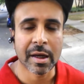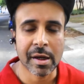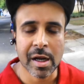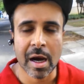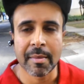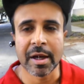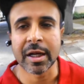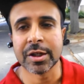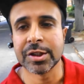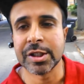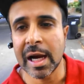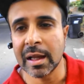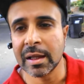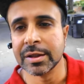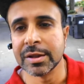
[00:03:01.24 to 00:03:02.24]
economic
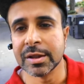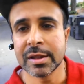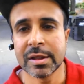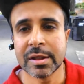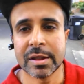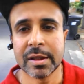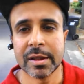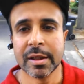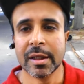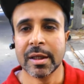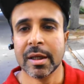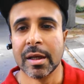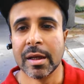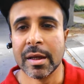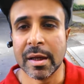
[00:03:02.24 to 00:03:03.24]
challenges
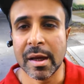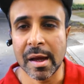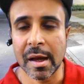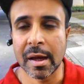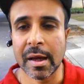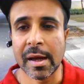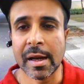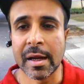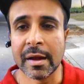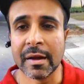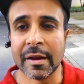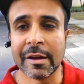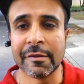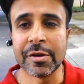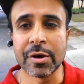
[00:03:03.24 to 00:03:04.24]
and
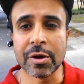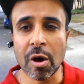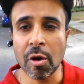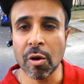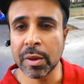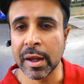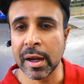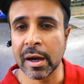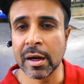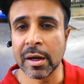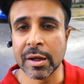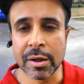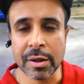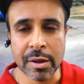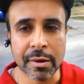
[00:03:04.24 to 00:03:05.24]
if you go there
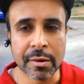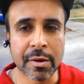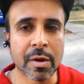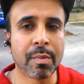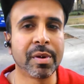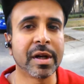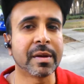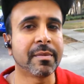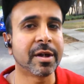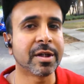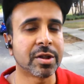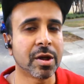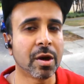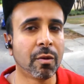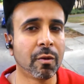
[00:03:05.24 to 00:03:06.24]
you'll, you'll pretty
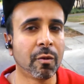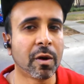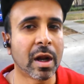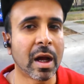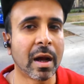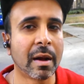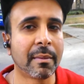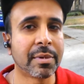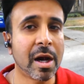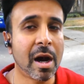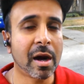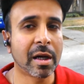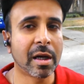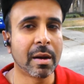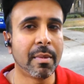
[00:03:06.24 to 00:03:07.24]
much know what I'm
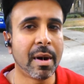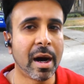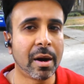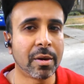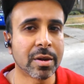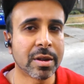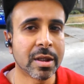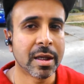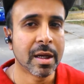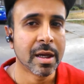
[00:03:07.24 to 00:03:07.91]
talking about